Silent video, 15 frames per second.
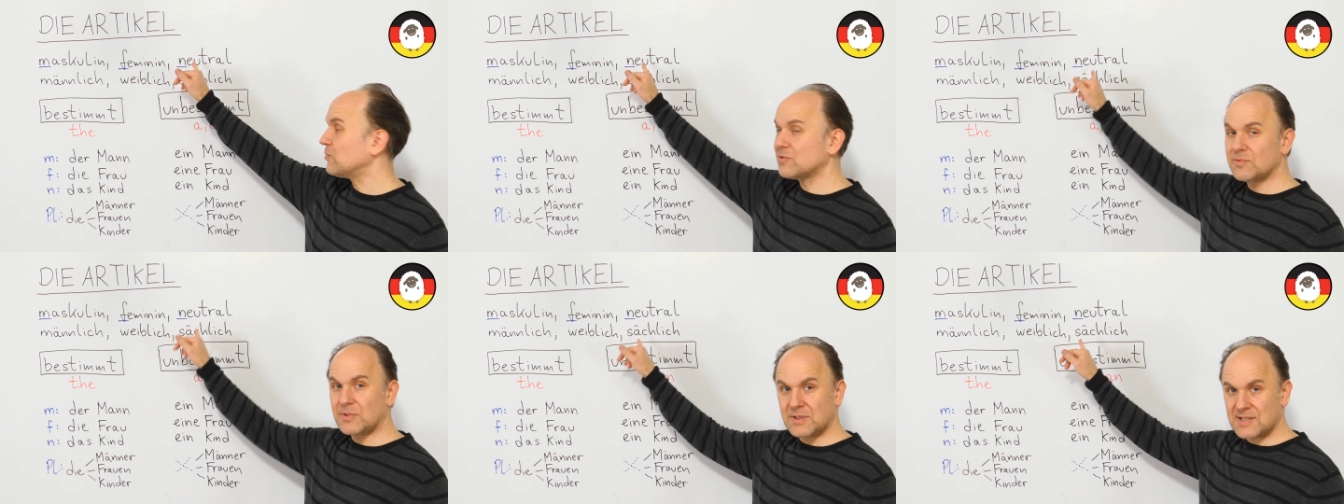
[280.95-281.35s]

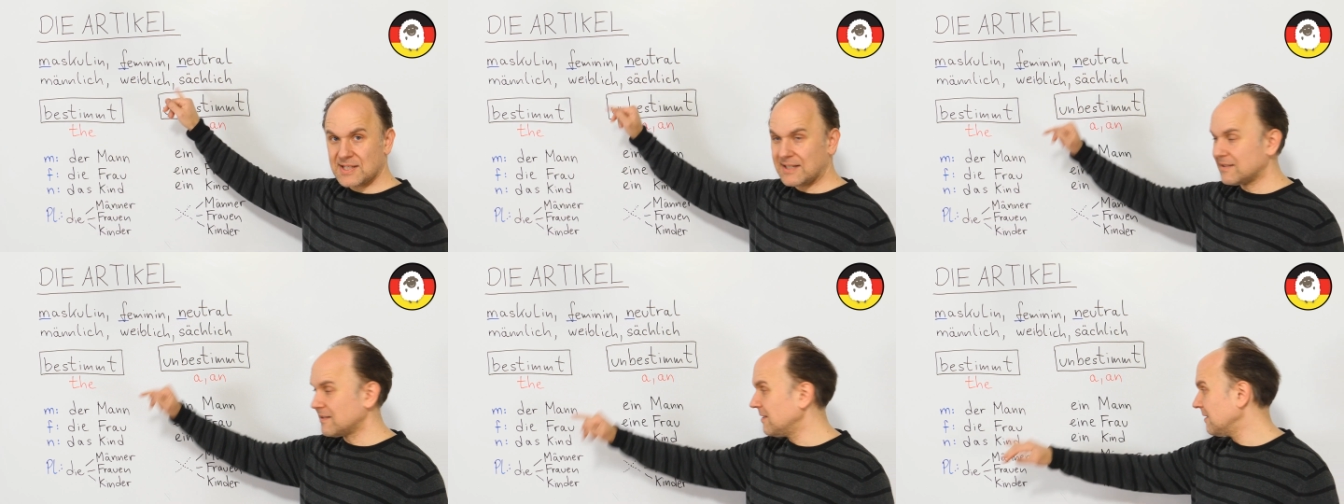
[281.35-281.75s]
neutral,
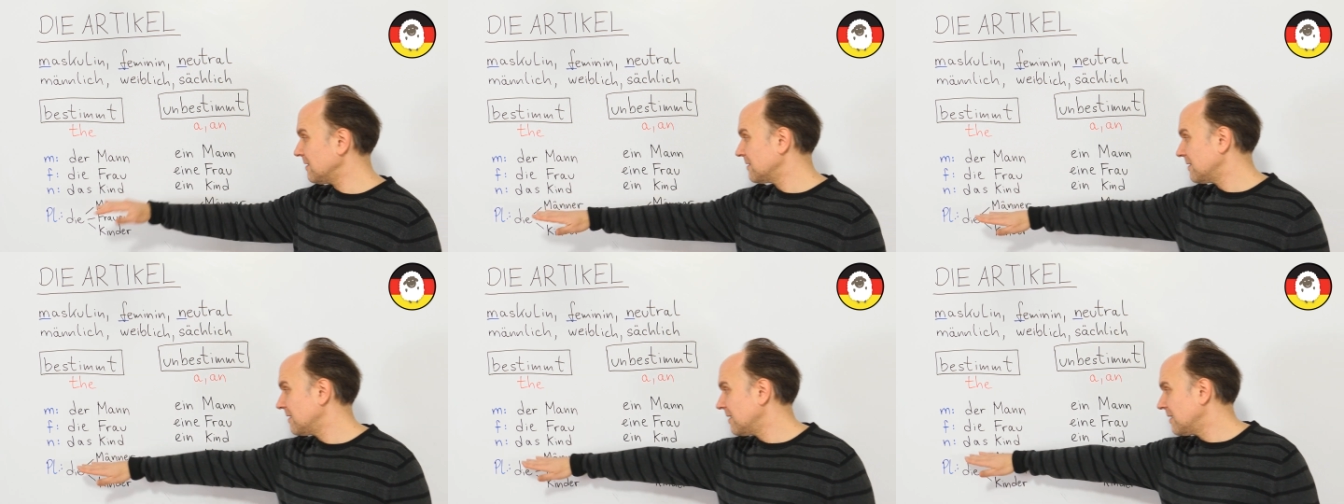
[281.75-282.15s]

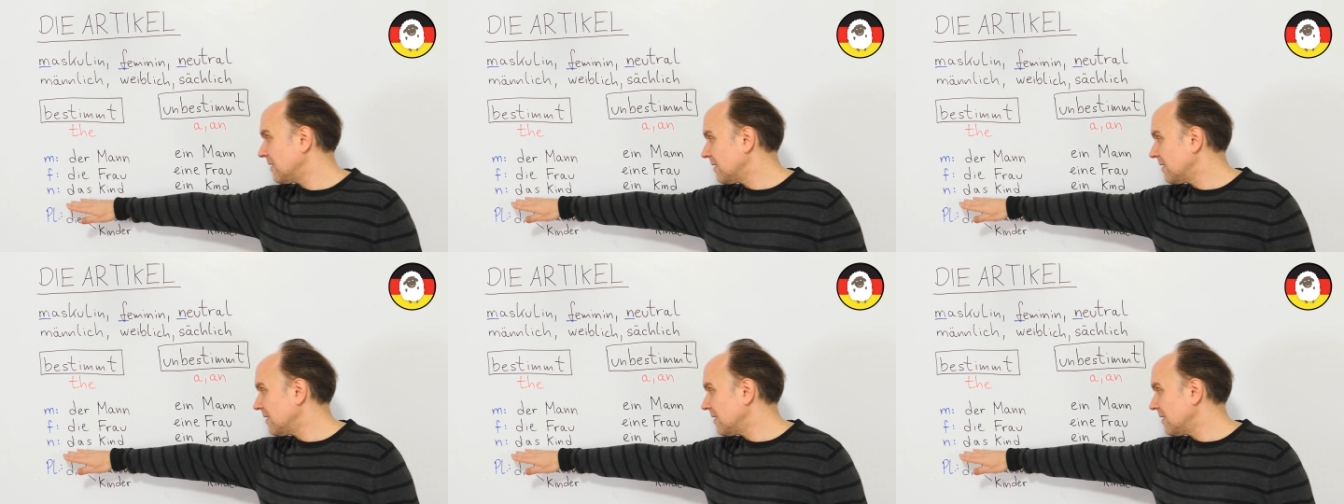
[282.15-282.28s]
sächlich,